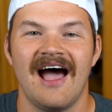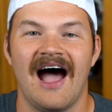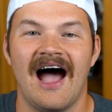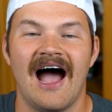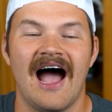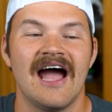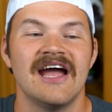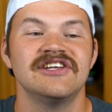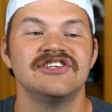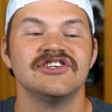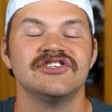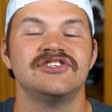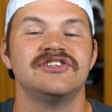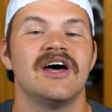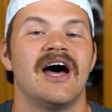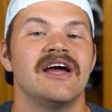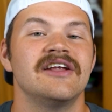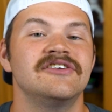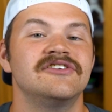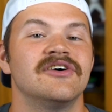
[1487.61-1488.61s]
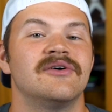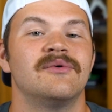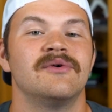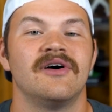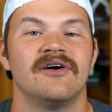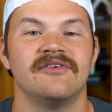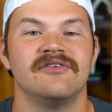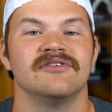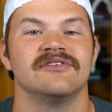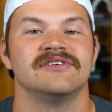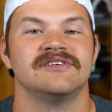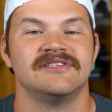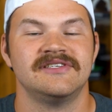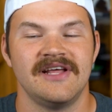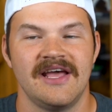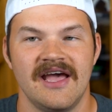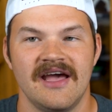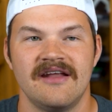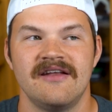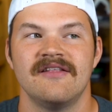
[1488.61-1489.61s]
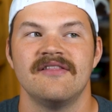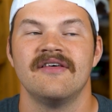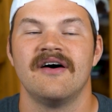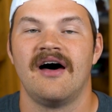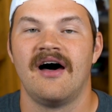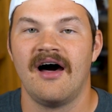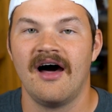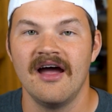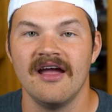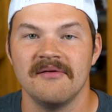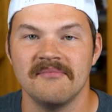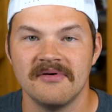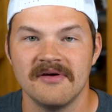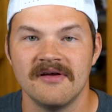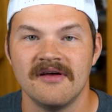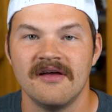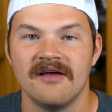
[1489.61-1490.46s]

I don't understand the hype.